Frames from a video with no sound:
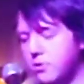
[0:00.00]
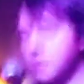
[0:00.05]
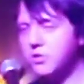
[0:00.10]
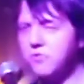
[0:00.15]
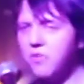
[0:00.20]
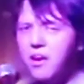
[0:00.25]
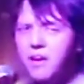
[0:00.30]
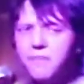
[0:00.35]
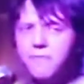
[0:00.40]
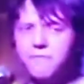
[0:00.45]

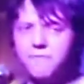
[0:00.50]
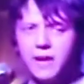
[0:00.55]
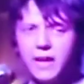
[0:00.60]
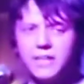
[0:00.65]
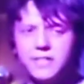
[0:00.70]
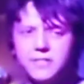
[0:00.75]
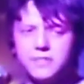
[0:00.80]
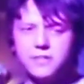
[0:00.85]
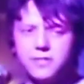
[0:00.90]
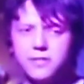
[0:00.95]
"Drive
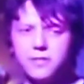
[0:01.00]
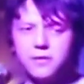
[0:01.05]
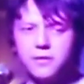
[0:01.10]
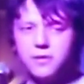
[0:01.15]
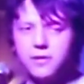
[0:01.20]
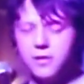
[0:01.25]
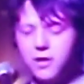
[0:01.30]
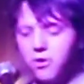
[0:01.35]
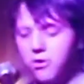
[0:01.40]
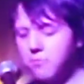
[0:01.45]
faster,"
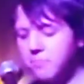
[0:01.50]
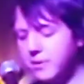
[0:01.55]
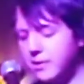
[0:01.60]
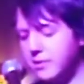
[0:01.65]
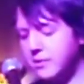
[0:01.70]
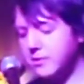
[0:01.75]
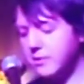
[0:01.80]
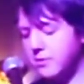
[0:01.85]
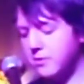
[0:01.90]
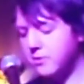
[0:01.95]
I
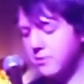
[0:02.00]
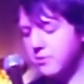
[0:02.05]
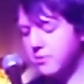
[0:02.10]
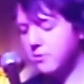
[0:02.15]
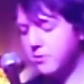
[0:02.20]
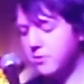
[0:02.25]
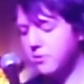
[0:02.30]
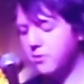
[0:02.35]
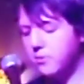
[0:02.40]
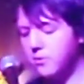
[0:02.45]
repeated.
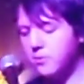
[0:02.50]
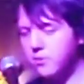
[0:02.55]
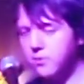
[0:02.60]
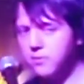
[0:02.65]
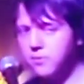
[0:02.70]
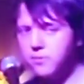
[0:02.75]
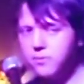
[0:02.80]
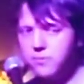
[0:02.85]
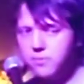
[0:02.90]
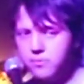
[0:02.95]

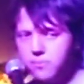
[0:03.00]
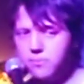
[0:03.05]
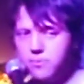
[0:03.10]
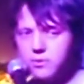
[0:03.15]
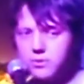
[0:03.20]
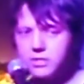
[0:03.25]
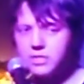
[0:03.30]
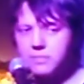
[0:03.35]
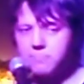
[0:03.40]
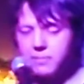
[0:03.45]
"We're
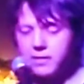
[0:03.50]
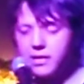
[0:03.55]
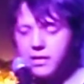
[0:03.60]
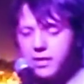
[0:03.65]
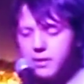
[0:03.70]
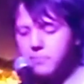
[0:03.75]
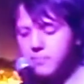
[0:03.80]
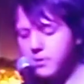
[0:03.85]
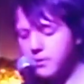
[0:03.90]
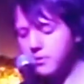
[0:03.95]
at the speed
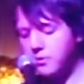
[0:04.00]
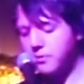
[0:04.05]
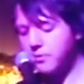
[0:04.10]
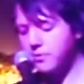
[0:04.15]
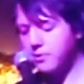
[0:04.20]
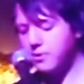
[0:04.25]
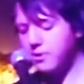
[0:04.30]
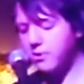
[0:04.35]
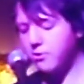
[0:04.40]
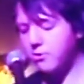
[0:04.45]
limit,"
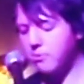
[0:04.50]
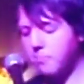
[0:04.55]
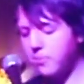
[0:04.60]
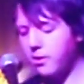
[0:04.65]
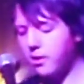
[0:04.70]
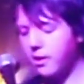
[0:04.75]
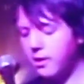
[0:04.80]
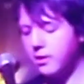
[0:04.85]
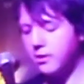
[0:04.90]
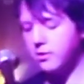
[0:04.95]
he
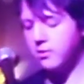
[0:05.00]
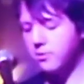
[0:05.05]
replied.